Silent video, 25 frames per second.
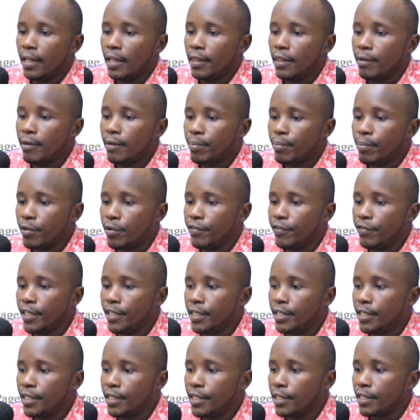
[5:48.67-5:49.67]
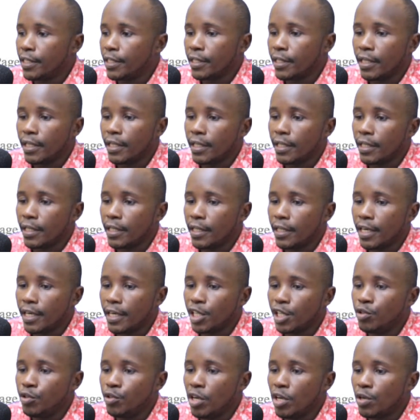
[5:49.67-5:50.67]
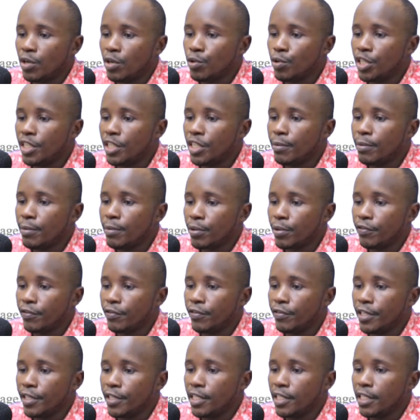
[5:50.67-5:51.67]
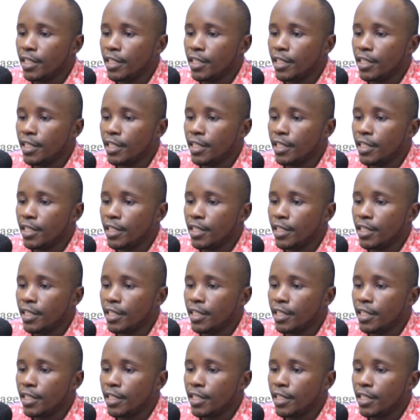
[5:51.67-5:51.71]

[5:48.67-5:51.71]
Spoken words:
the profit, the ratio at which the profit